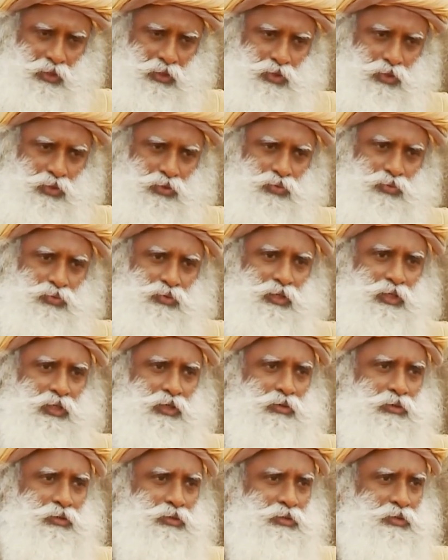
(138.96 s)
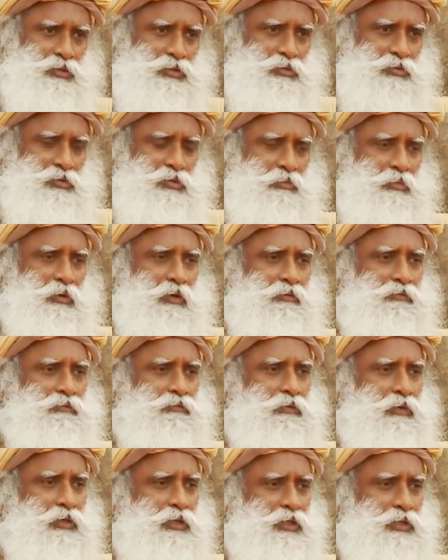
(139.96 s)
you reconstitute about
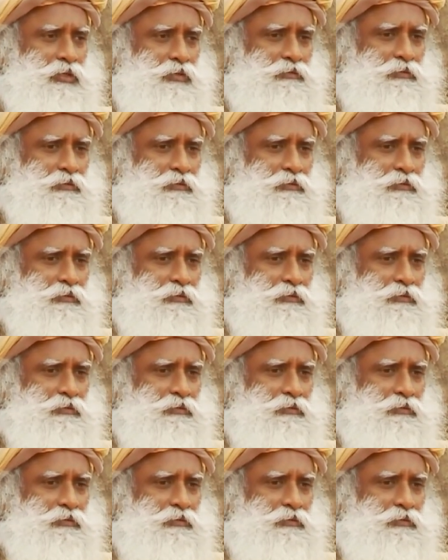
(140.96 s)
40